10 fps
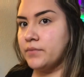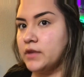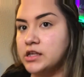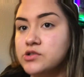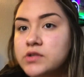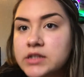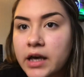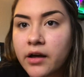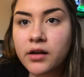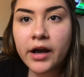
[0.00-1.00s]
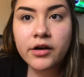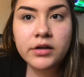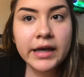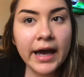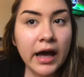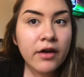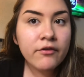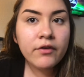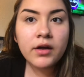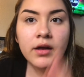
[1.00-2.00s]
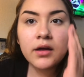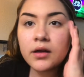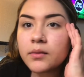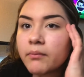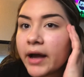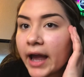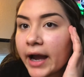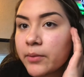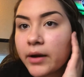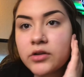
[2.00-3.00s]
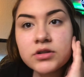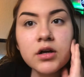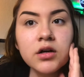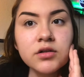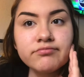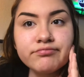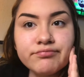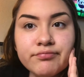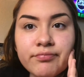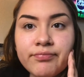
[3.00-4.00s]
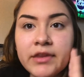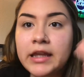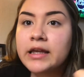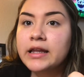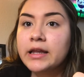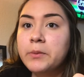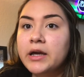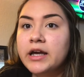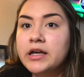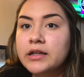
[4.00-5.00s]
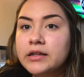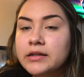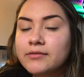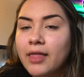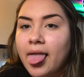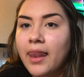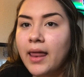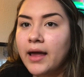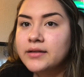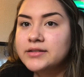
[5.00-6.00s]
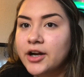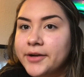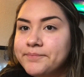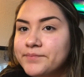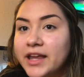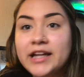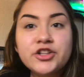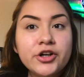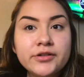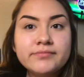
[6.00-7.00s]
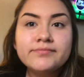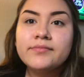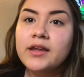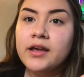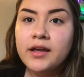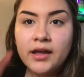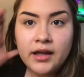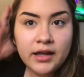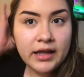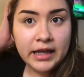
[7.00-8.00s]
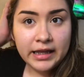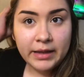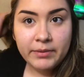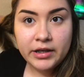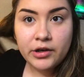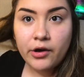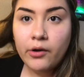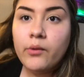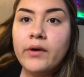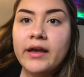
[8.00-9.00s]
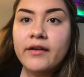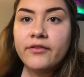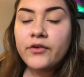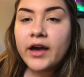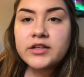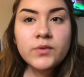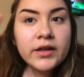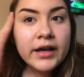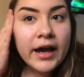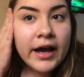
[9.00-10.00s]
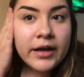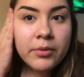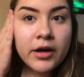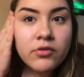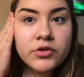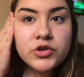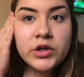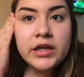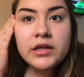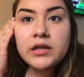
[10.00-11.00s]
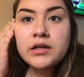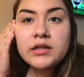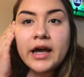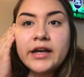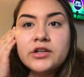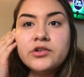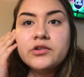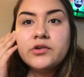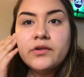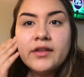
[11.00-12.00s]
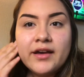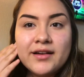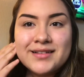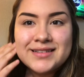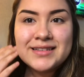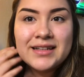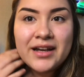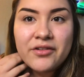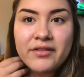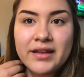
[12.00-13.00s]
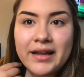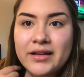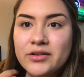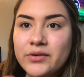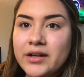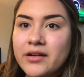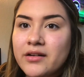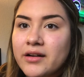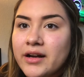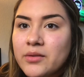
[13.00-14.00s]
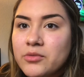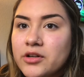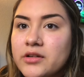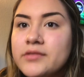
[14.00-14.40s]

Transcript: as you can tell, I already have my eyebrows on. Let me get, sorry, can't talk. Let me know if you guys want like an eyebrow routine. I can do that because I don't really like doing it on camera.